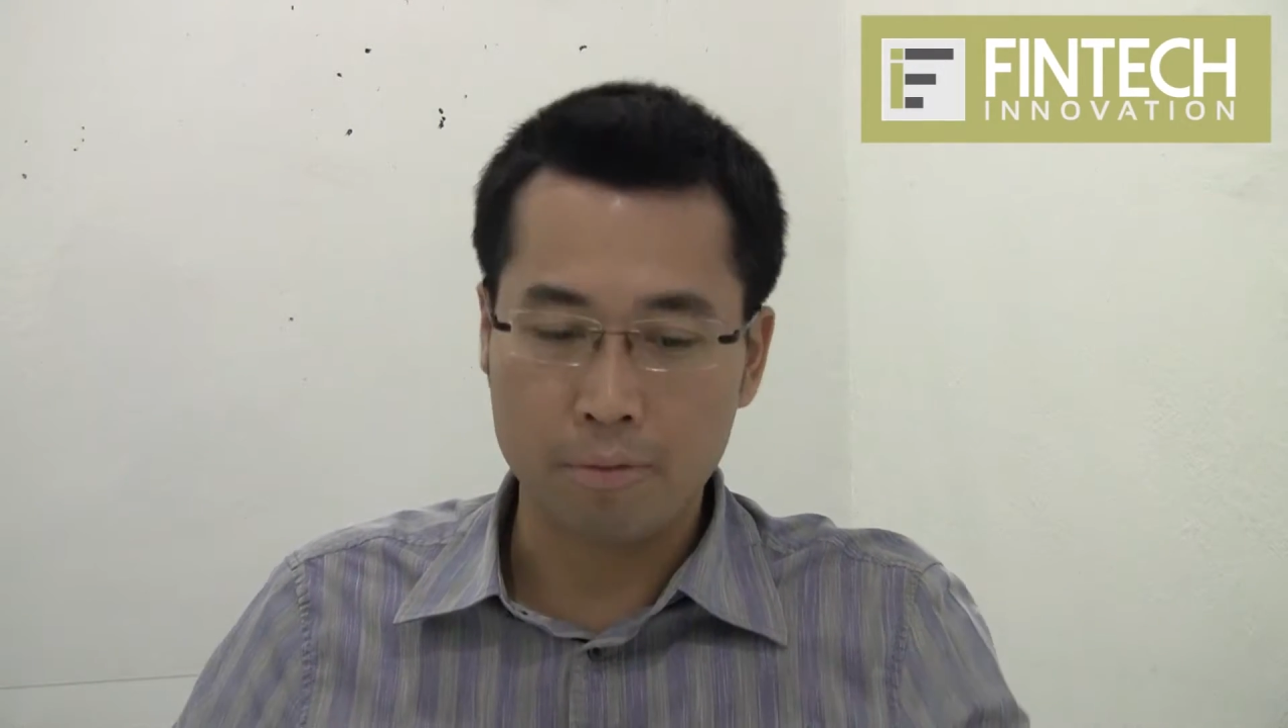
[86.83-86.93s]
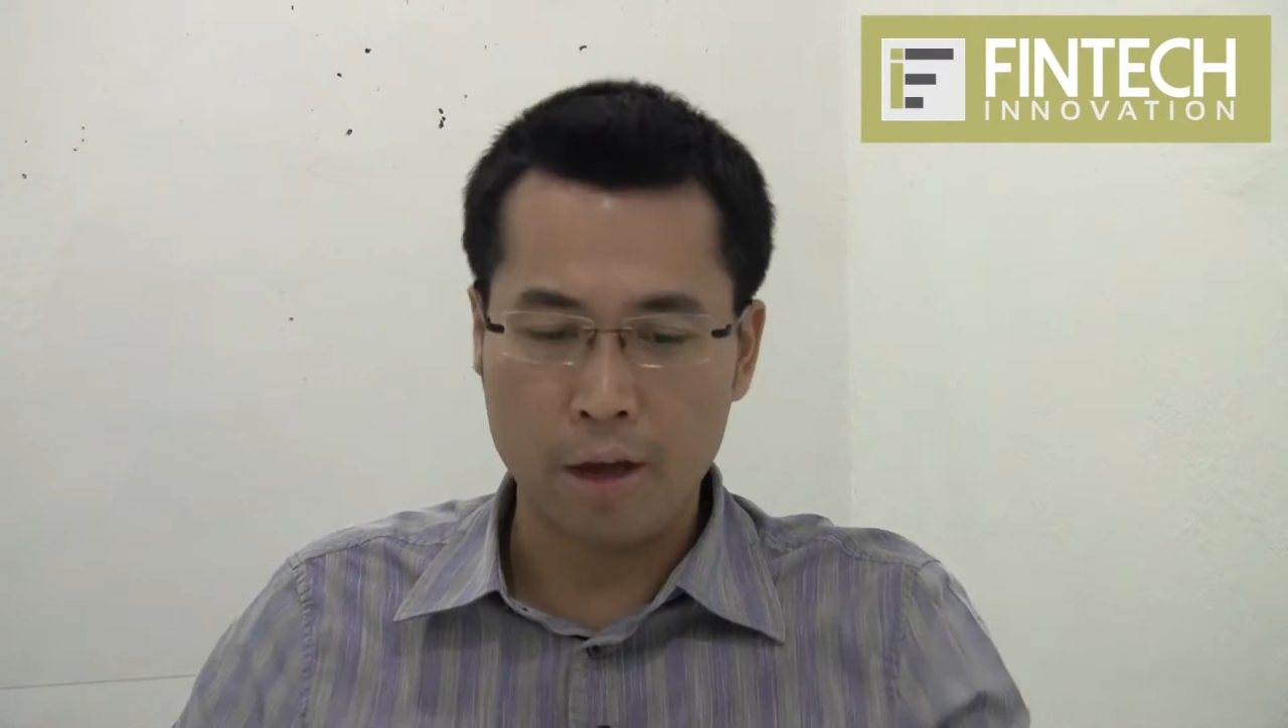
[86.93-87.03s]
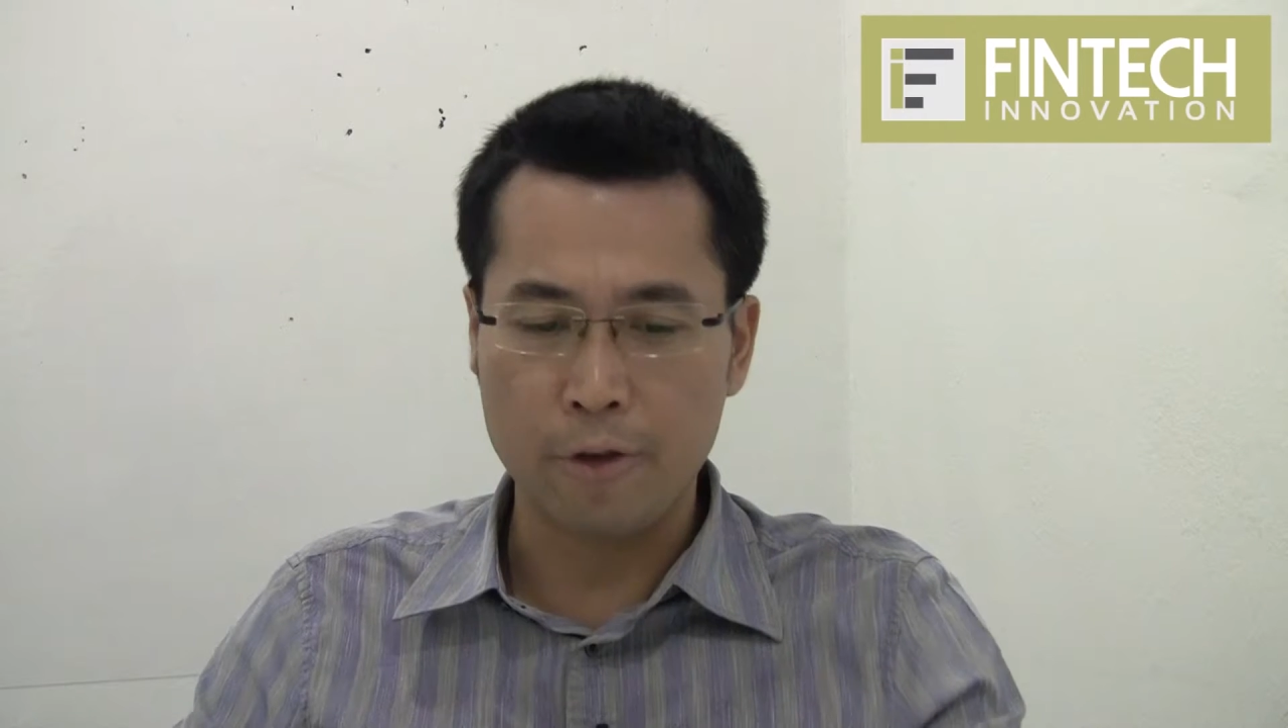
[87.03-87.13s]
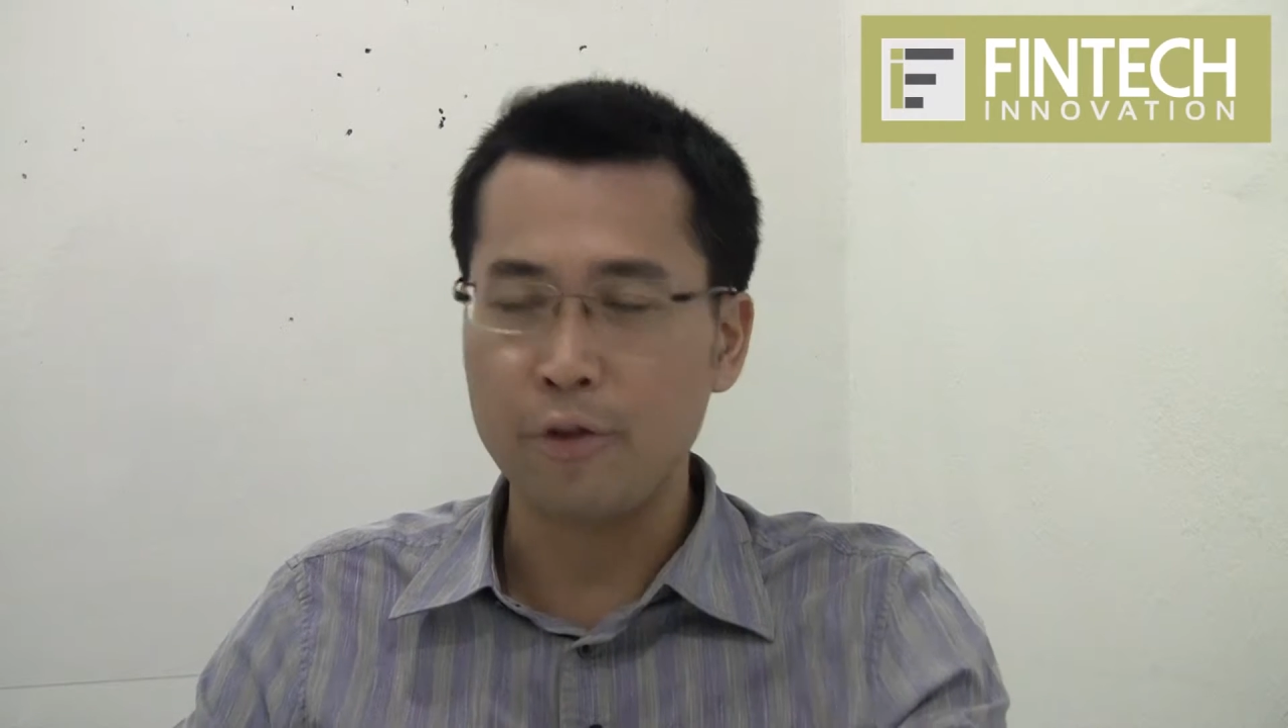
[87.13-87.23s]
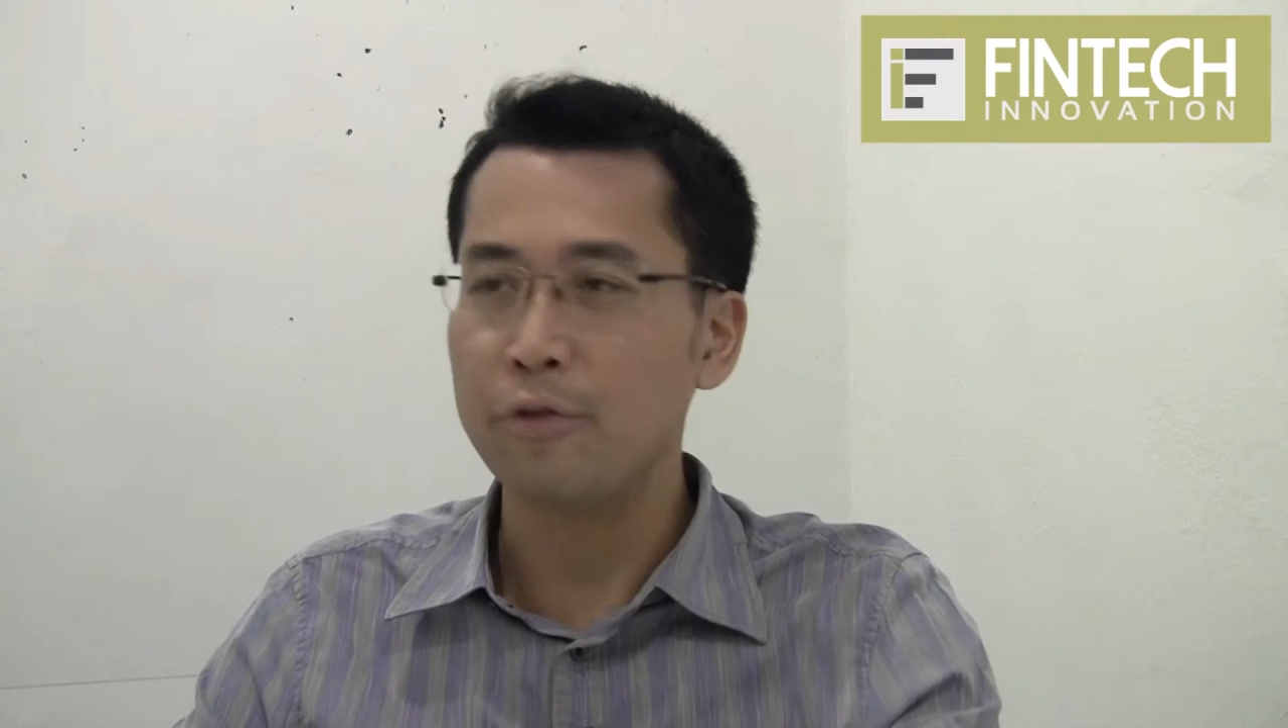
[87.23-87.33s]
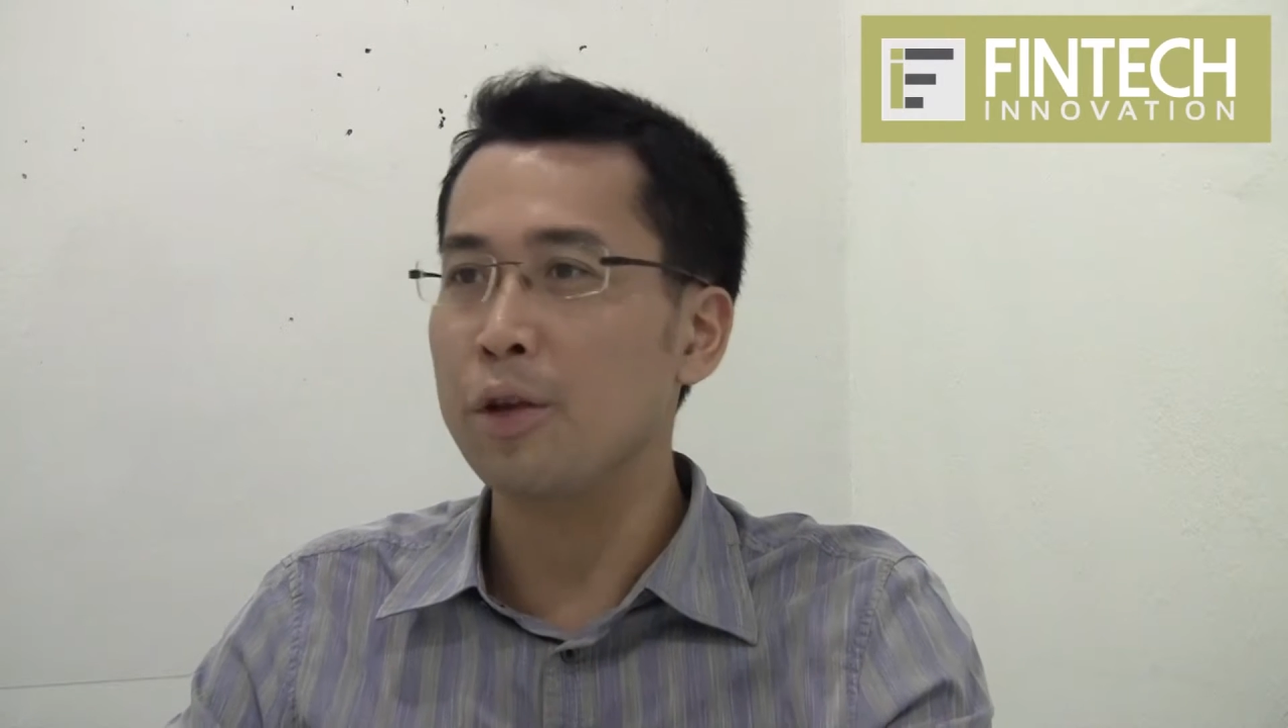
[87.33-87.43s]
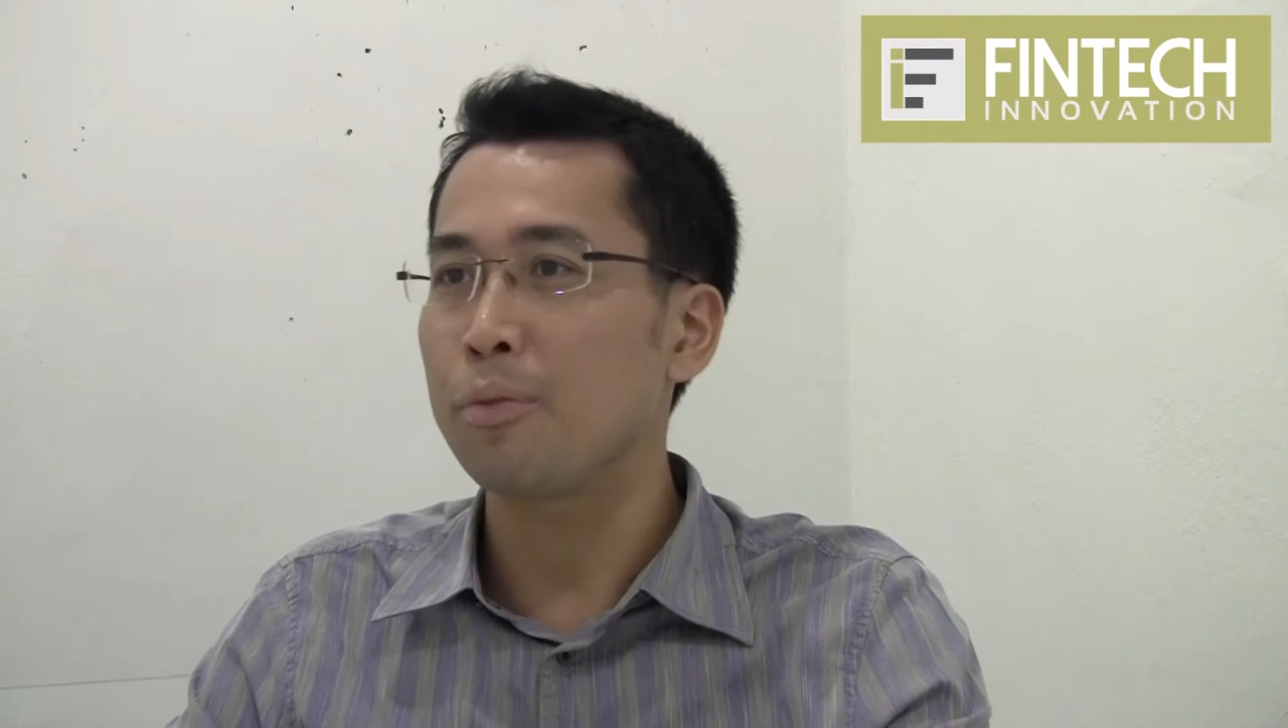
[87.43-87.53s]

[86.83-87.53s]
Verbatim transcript: I have 50